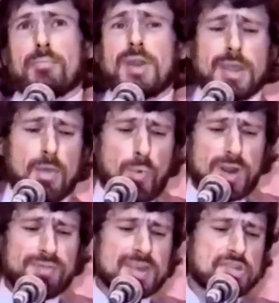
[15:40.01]
But again,
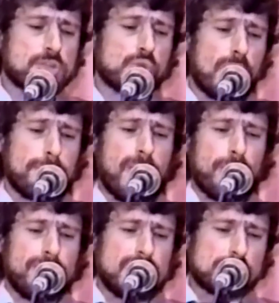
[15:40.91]
what if I said, join my
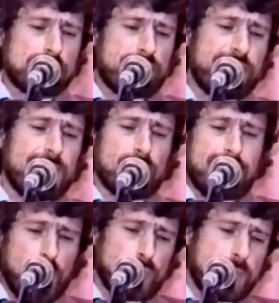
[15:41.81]
religion, feel
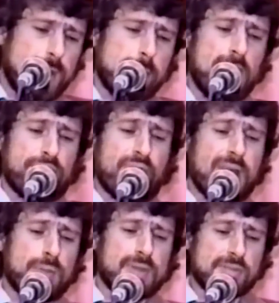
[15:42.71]
guilty, be
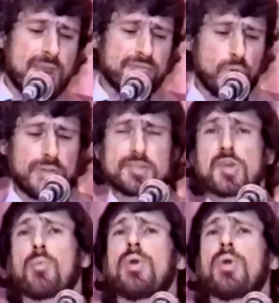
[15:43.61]
afraid of the devil all the time?